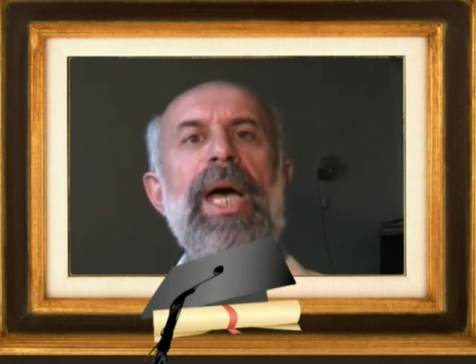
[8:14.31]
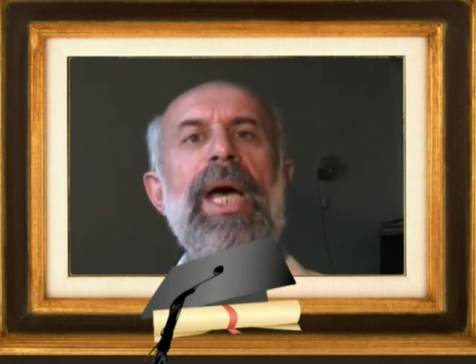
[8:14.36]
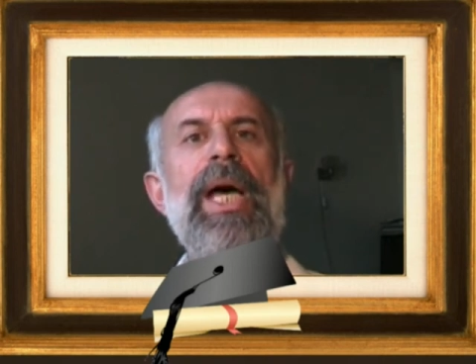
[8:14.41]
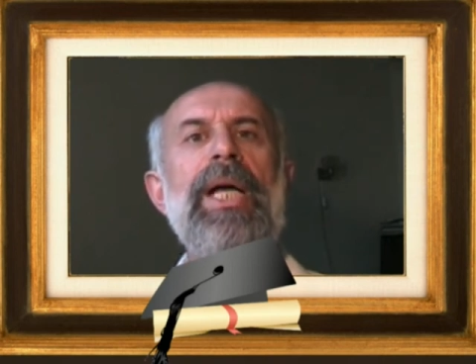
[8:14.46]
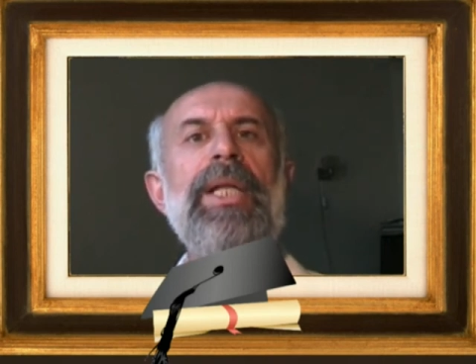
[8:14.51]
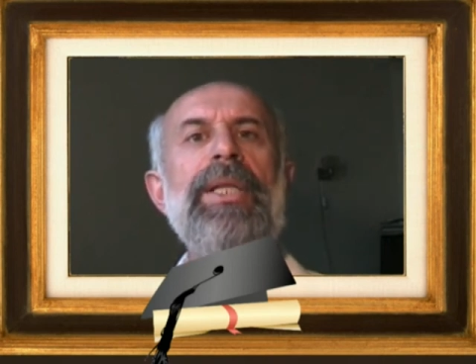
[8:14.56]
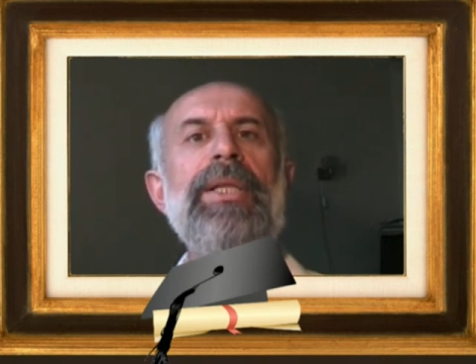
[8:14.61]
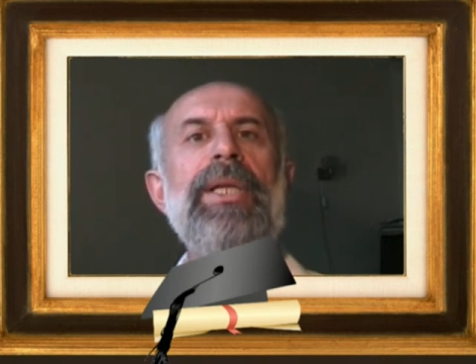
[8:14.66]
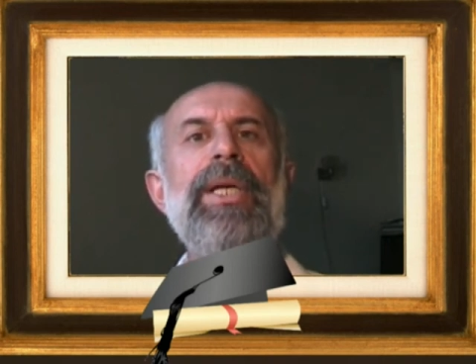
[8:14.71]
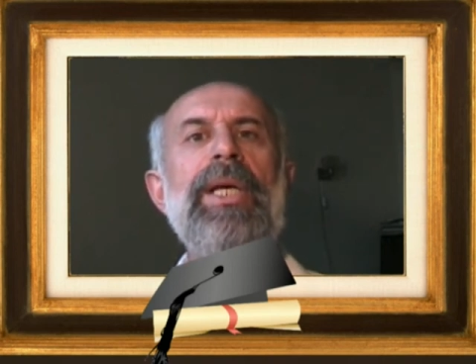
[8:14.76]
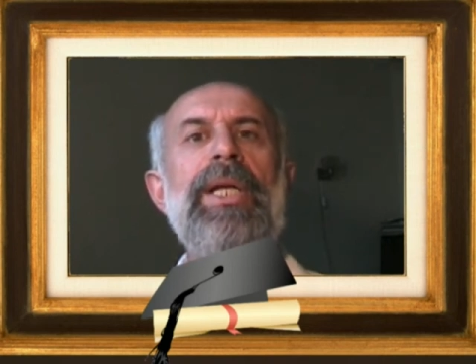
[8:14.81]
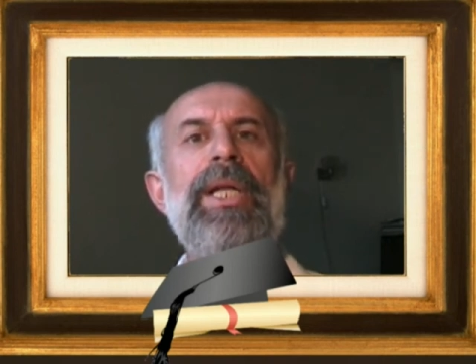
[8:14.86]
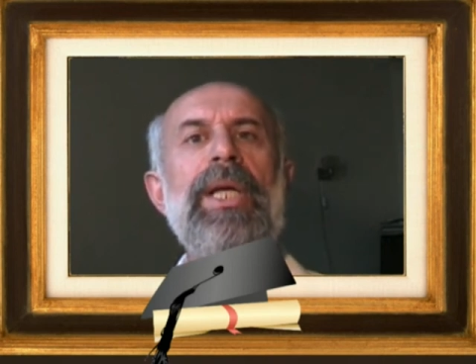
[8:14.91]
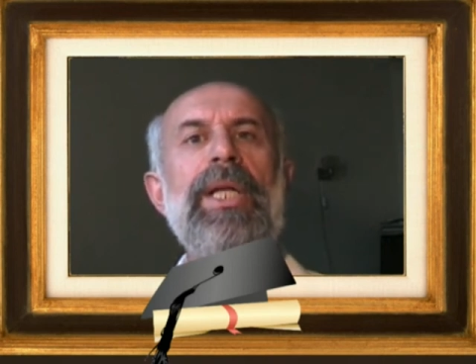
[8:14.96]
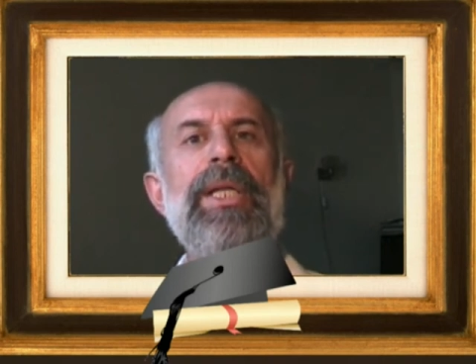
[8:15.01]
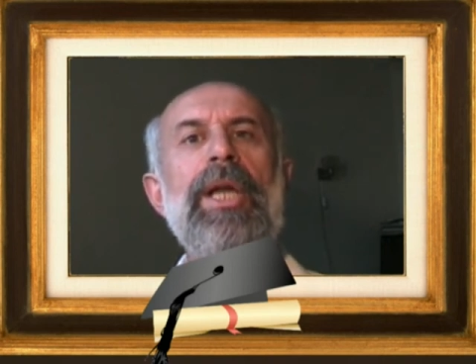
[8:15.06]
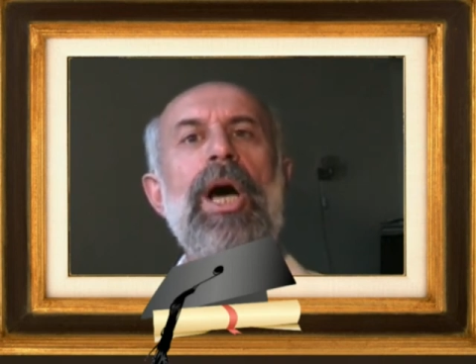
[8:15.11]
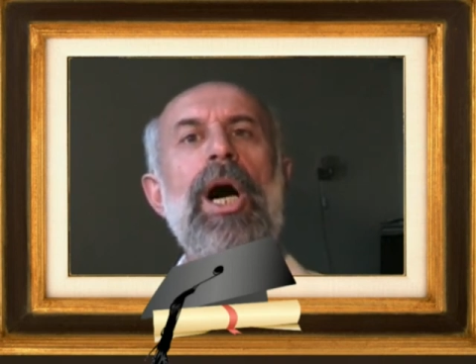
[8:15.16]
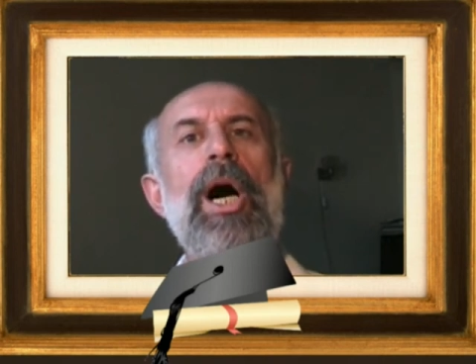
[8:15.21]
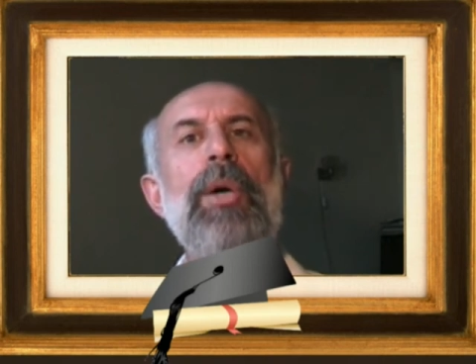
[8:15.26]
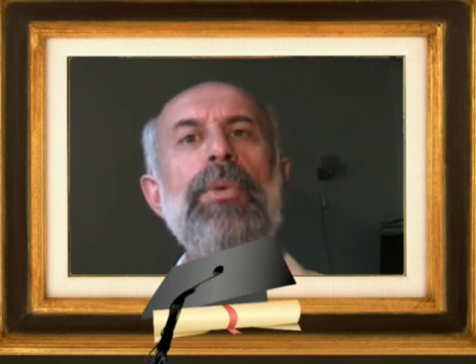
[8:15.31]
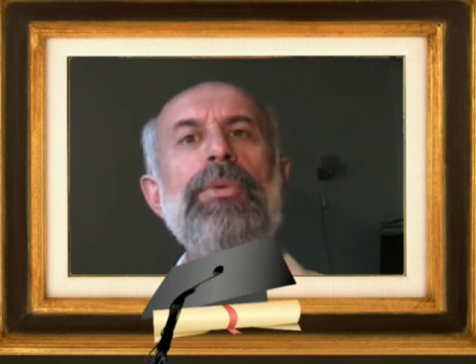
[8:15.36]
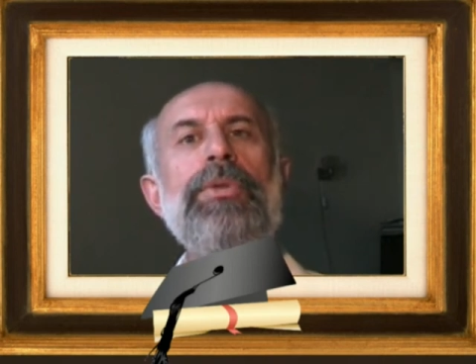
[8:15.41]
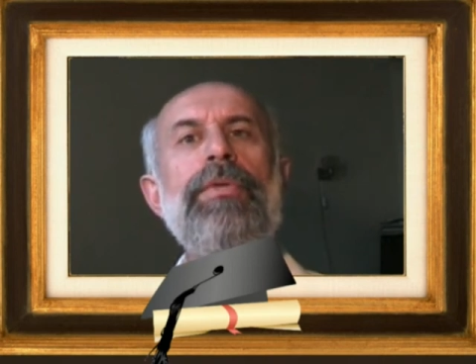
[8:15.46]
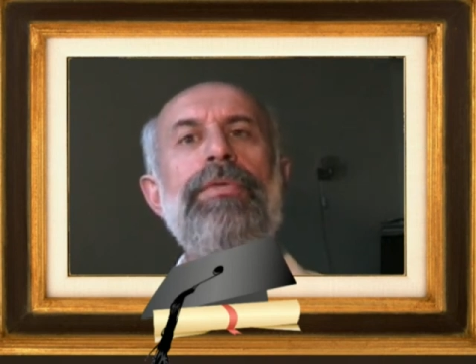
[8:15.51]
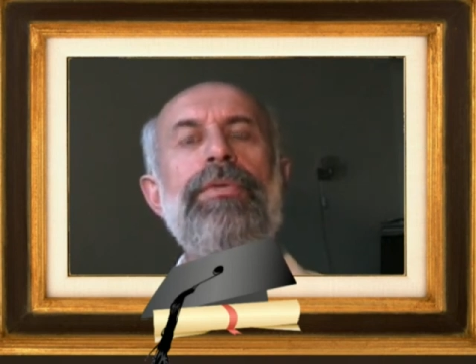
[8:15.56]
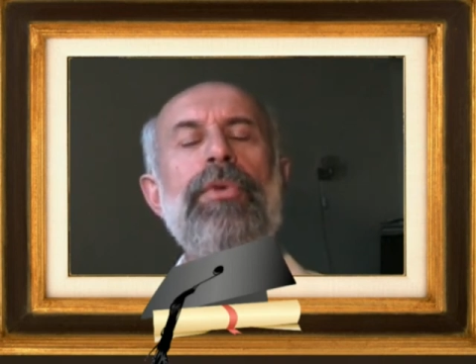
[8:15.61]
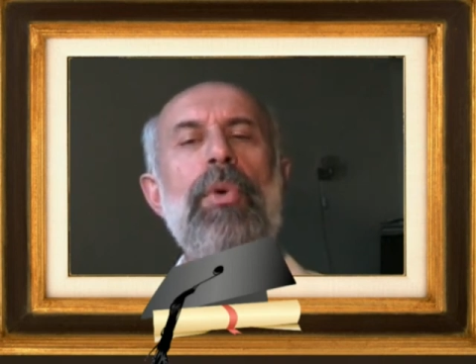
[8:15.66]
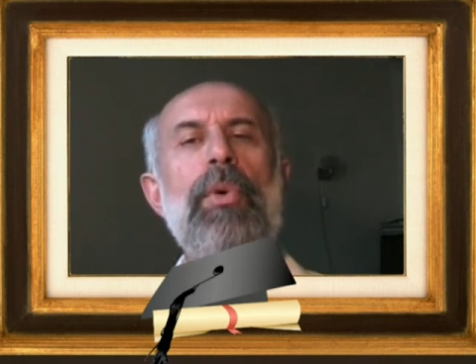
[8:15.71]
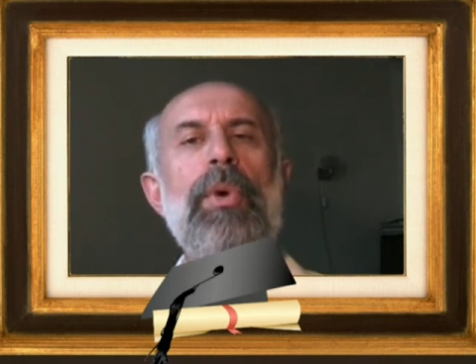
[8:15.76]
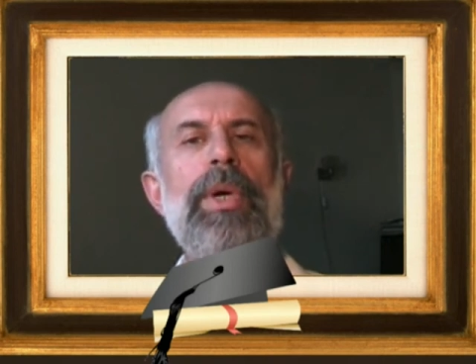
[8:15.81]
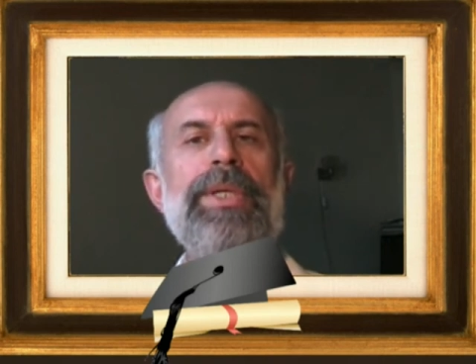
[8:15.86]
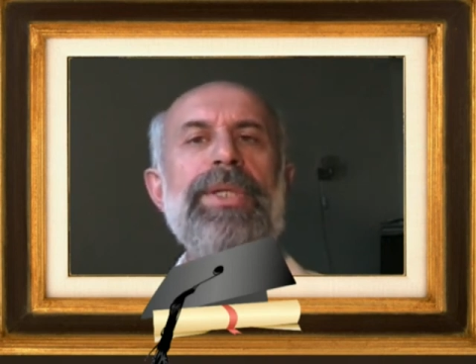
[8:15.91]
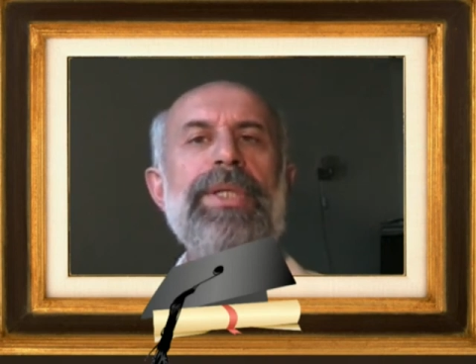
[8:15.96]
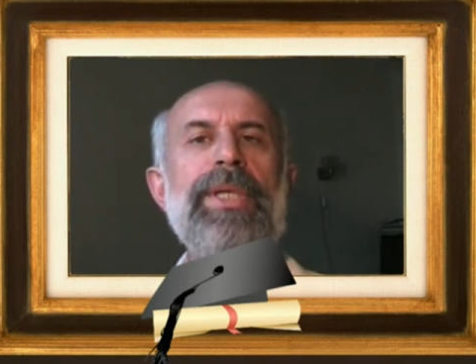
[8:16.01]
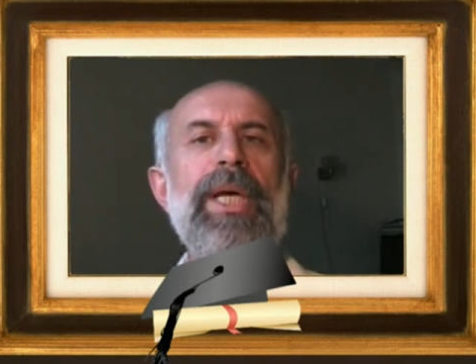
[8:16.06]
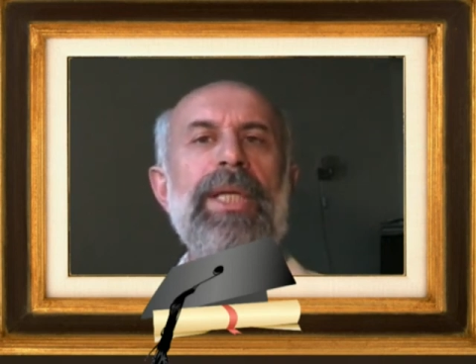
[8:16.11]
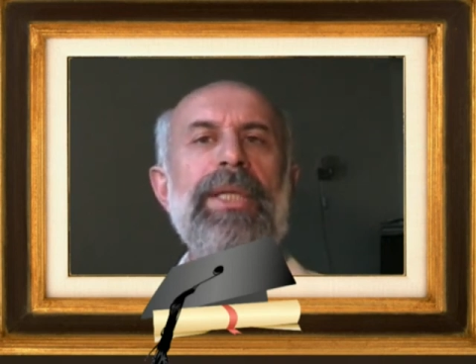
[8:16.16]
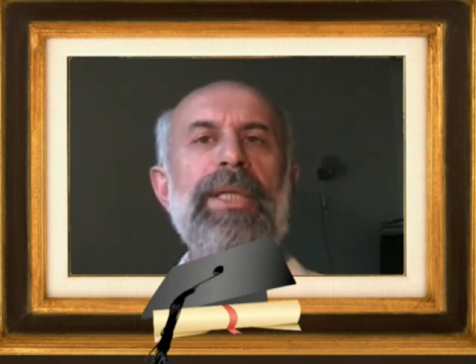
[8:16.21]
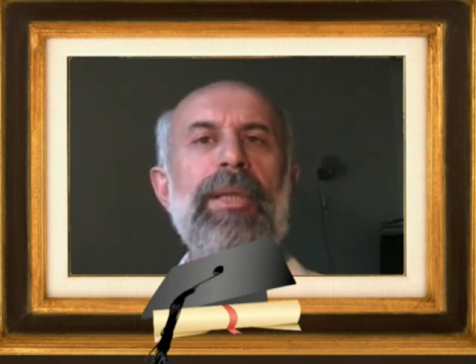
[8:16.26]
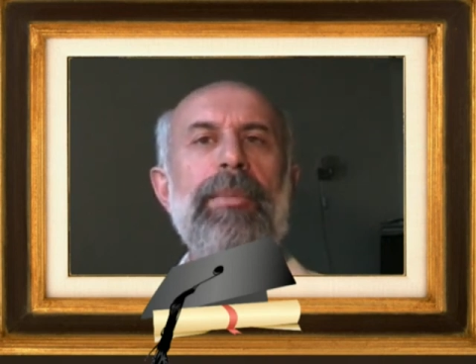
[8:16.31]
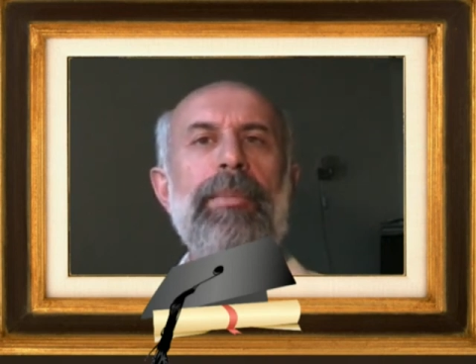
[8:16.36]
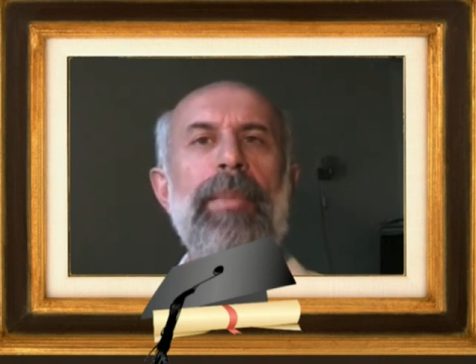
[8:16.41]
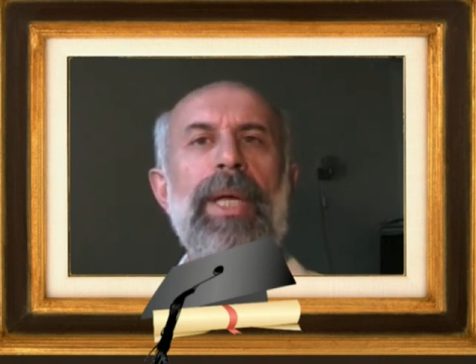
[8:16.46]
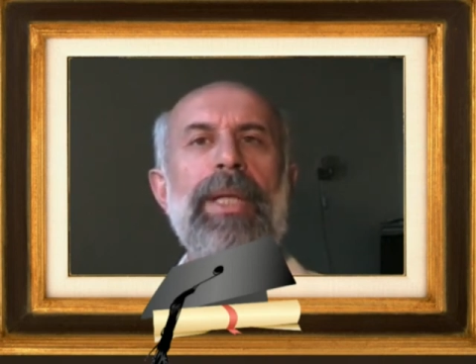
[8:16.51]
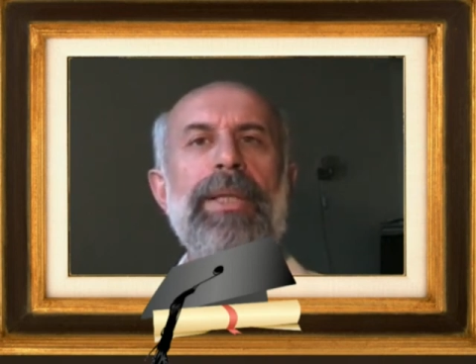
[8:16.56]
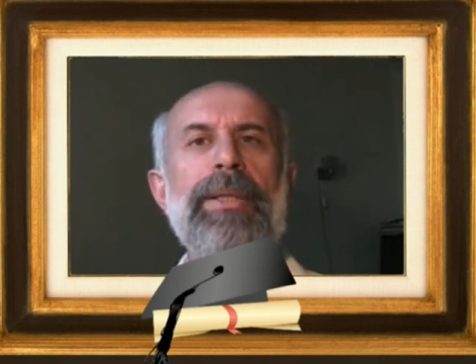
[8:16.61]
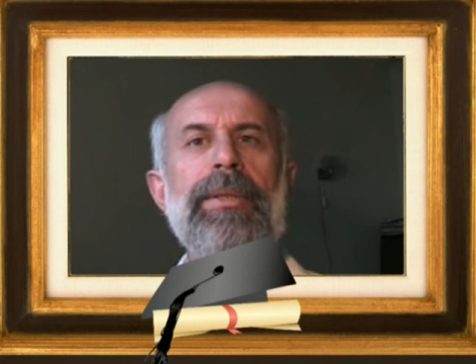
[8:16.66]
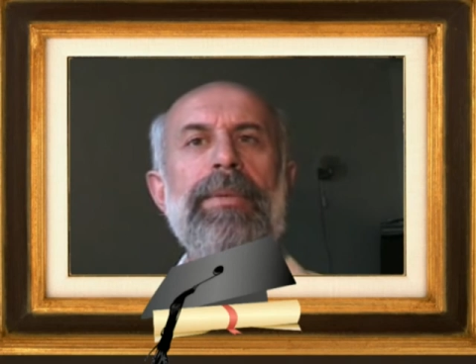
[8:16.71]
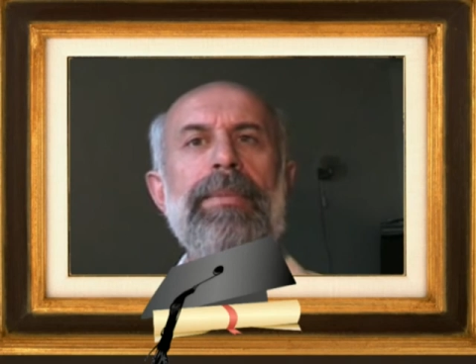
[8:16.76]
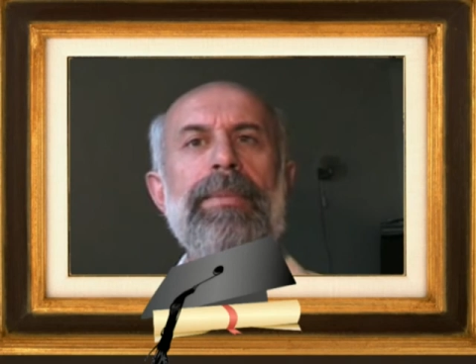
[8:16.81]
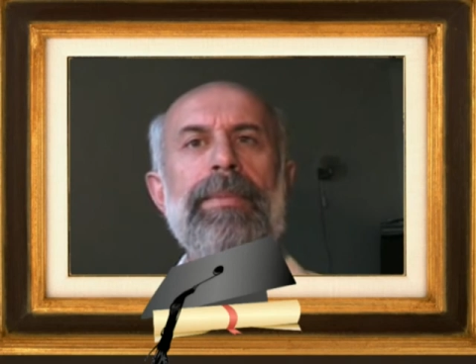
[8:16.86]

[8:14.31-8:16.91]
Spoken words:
end in an out-of-court settlement.